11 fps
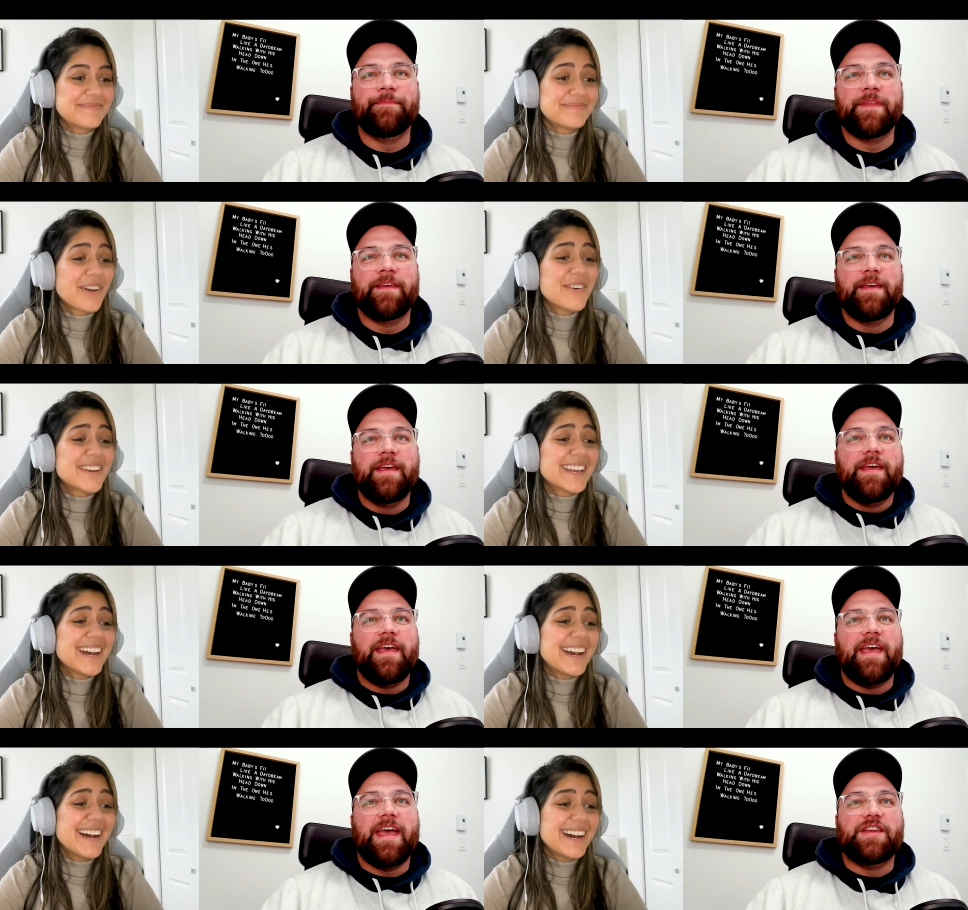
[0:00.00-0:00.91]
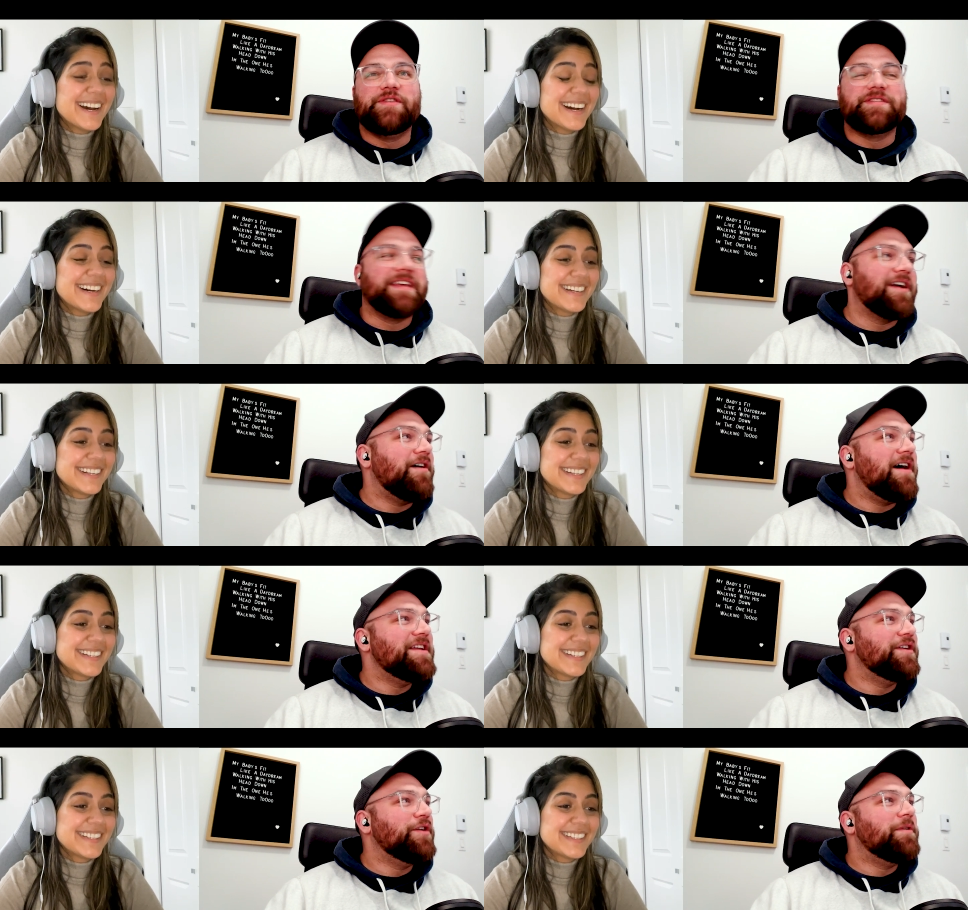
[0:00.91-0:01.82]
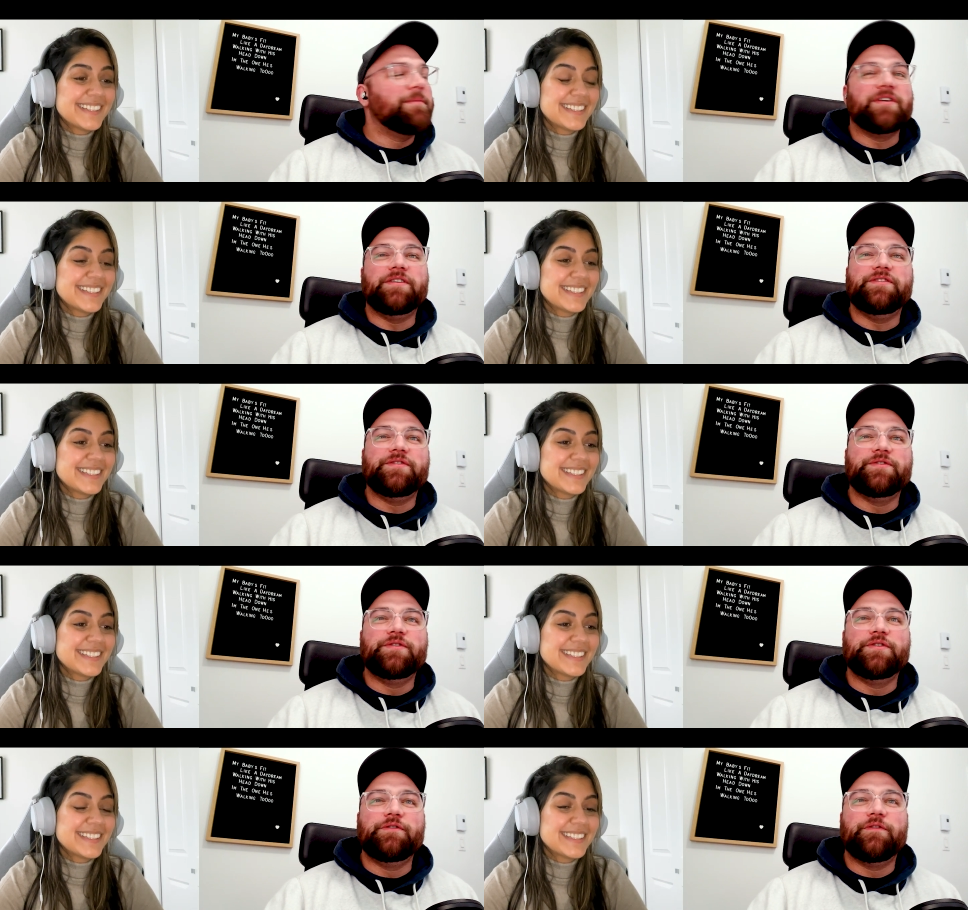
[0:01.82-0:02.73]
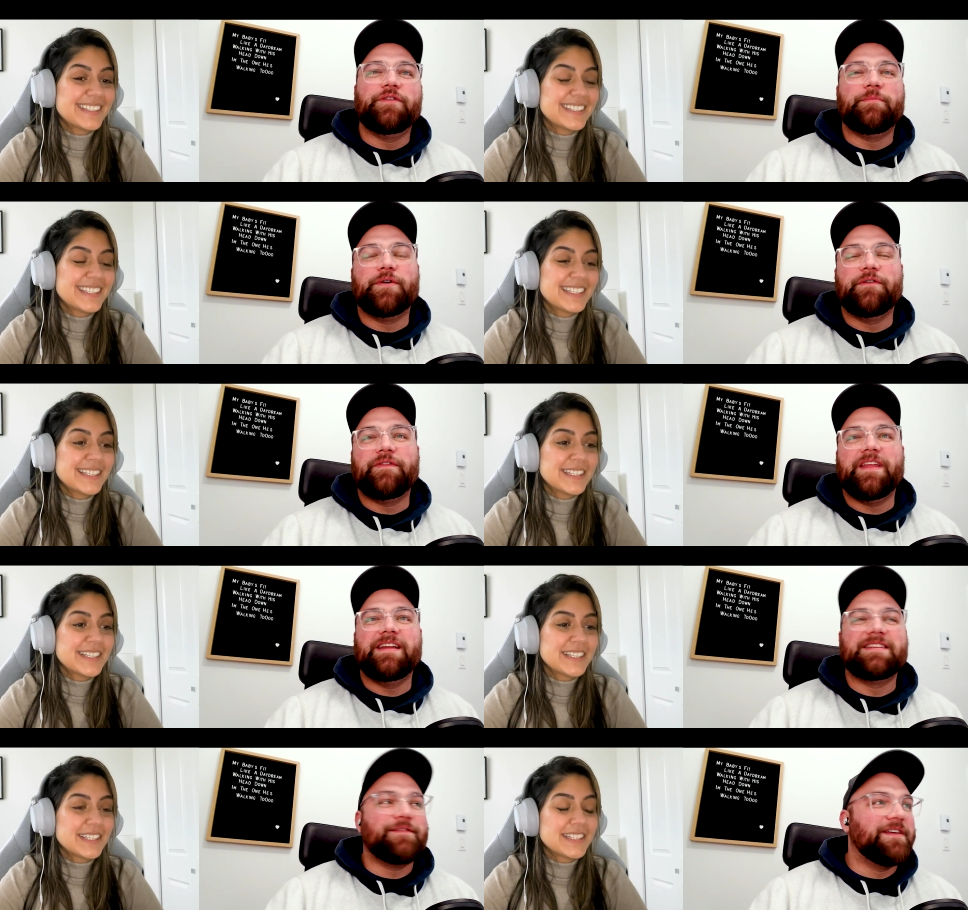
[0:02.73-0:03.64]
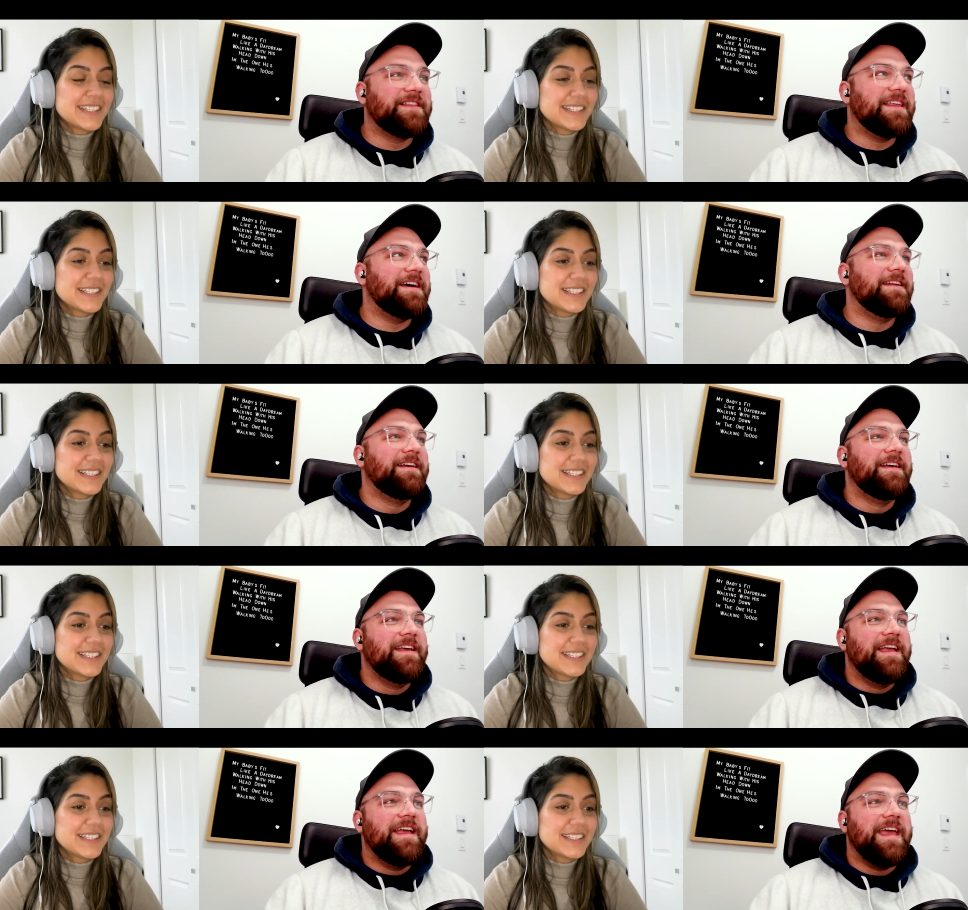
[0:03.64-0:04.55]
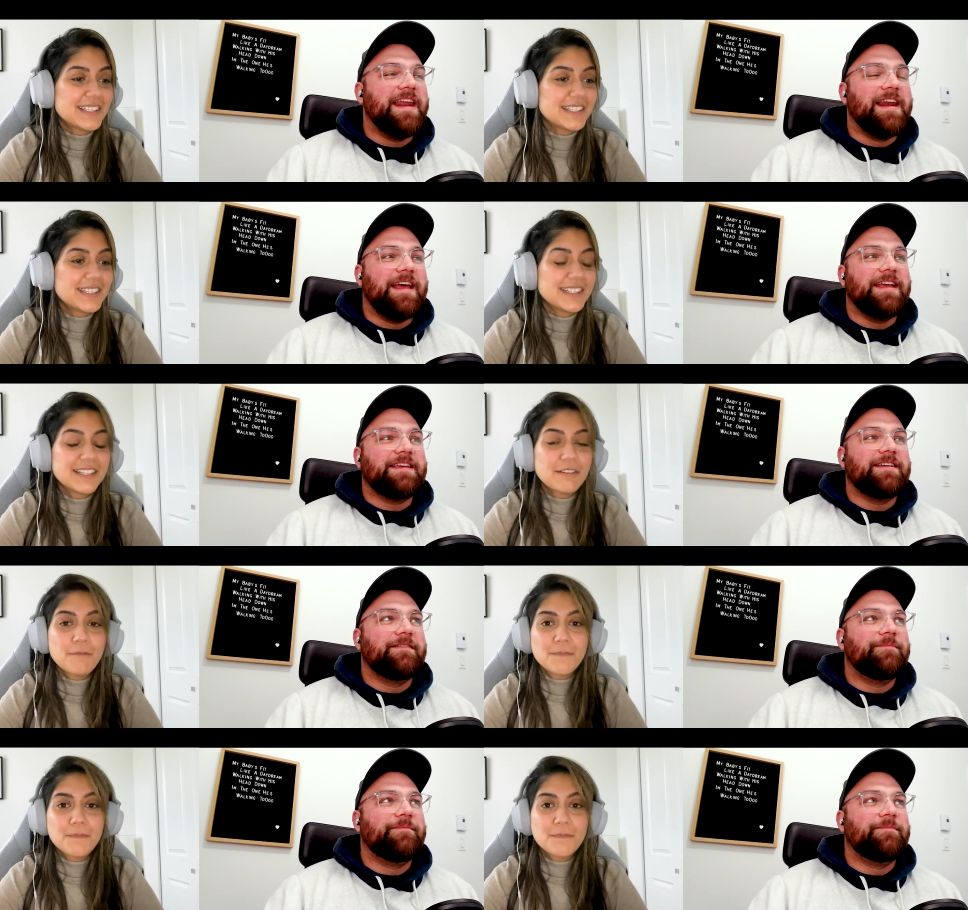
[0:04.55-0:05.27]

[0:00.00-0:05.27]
Speaker 1: Oh yeah. And she was like, "Oh, I don't know what I'm gonna do for the birthday and stuff like that," and like,